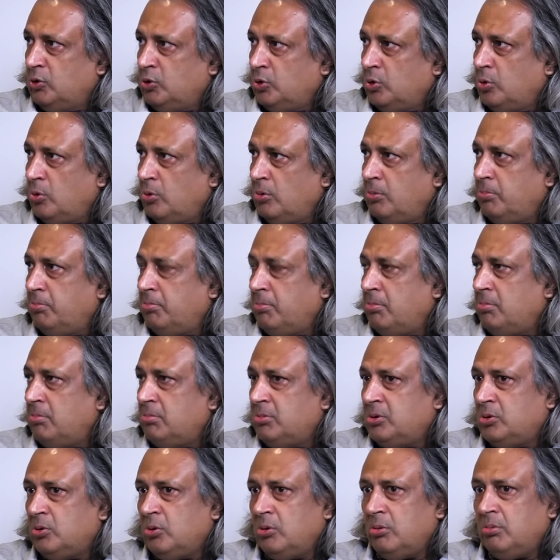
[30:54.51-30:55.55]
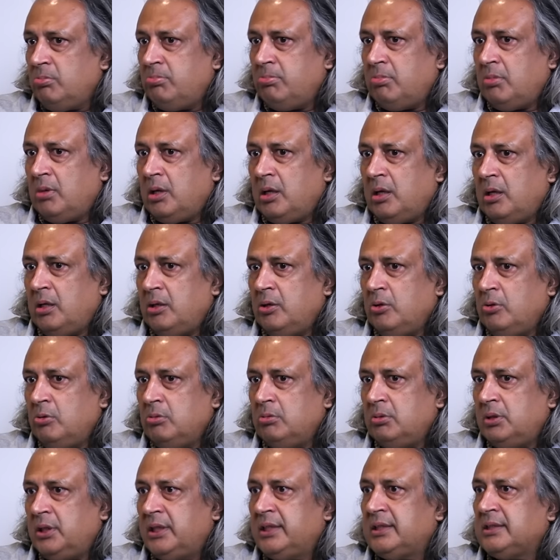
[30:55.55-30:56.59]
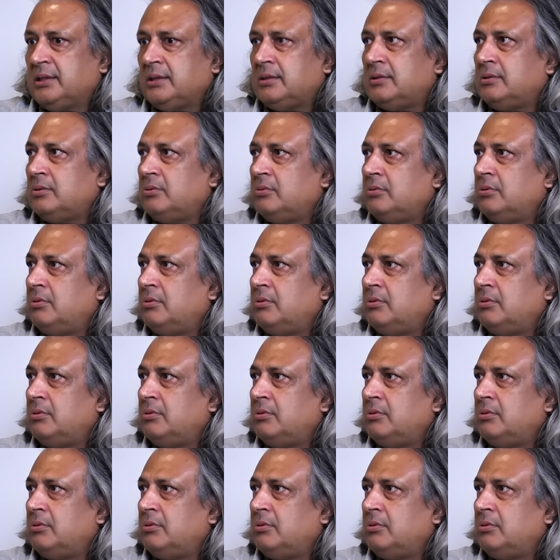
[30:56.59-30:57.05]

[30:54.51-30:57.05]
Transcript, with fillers: So you know, these,